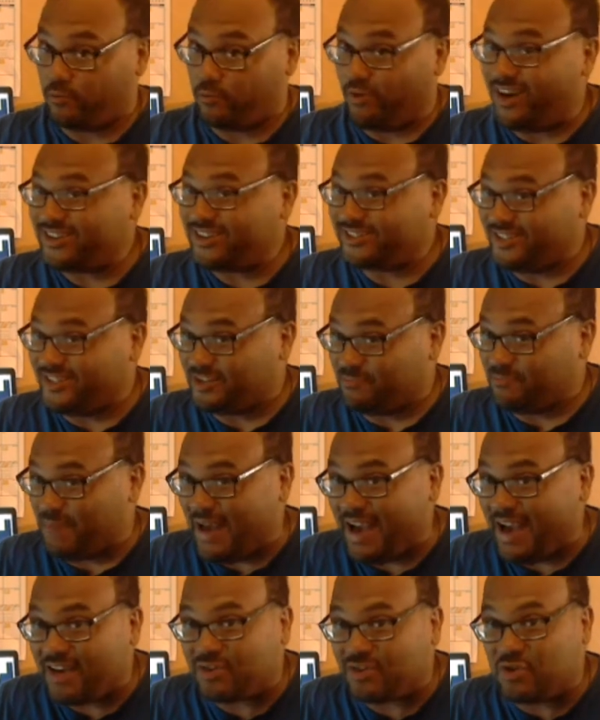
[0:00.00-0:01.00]
Ross this
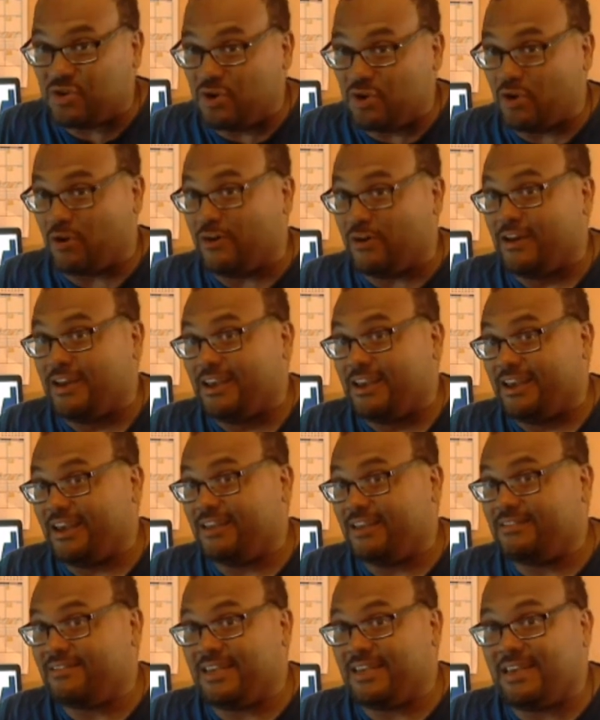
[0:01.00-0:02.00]
past year
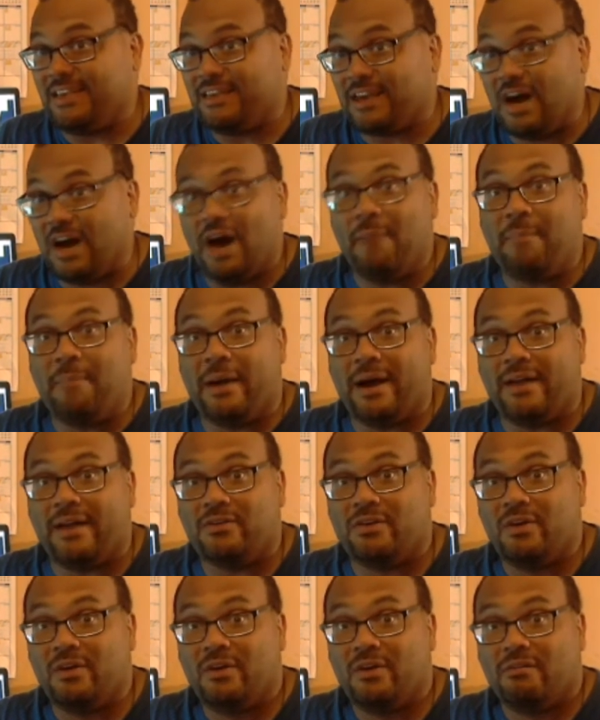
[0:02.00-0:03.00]
in the
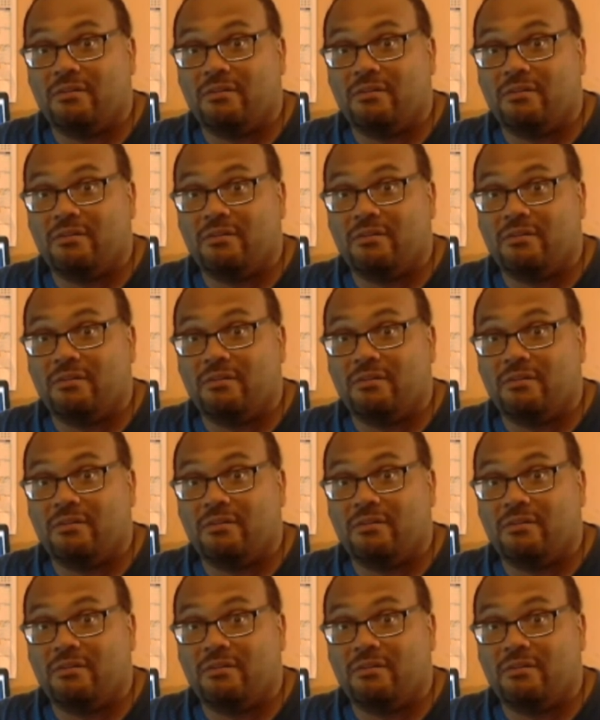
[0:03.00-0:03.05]
combines